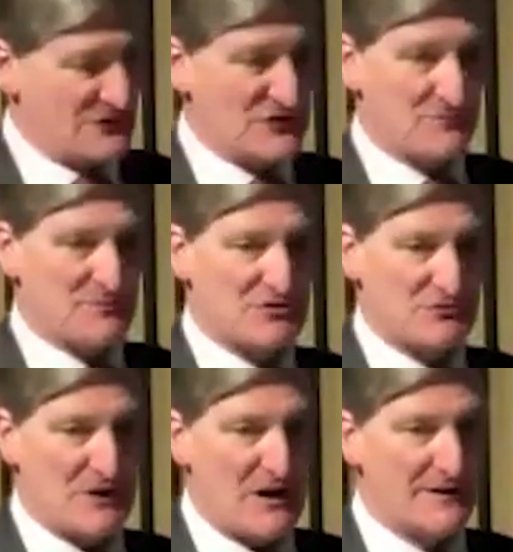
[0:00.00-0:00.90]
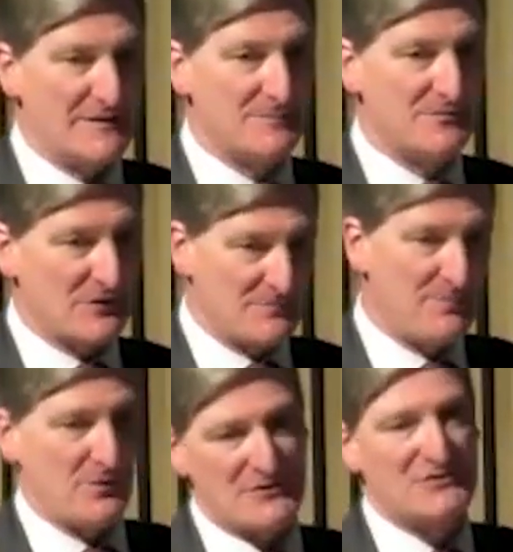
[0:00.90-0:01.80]
to subscribe to the
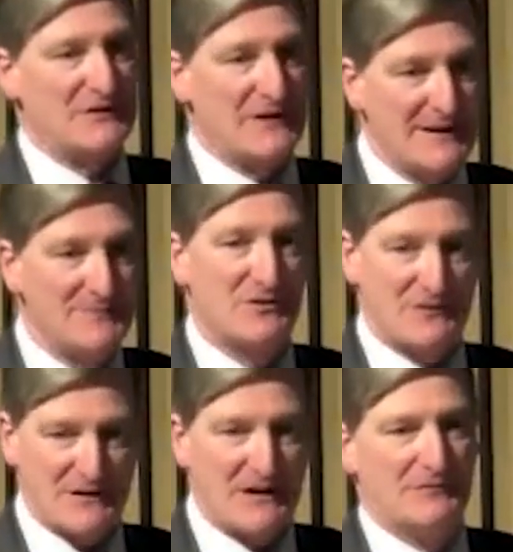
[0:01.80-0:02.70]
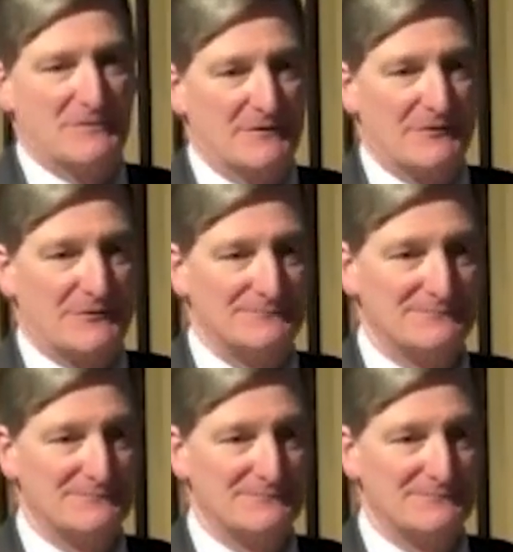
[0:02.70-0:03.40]
policy aims of the government,